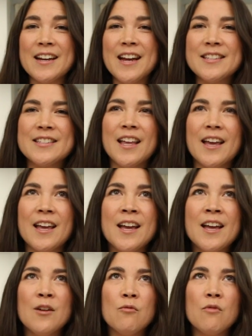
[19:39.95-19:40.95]
And it's like,
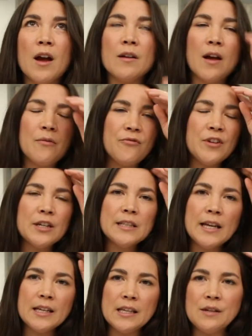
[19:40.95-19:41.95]
I feel
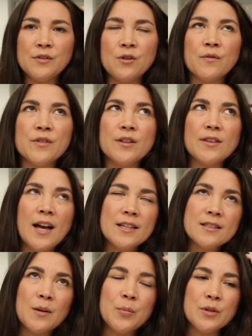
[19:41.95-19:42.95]
like even over the
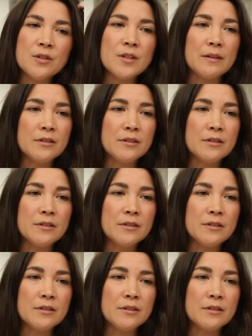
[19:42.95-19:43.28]
last couple of years,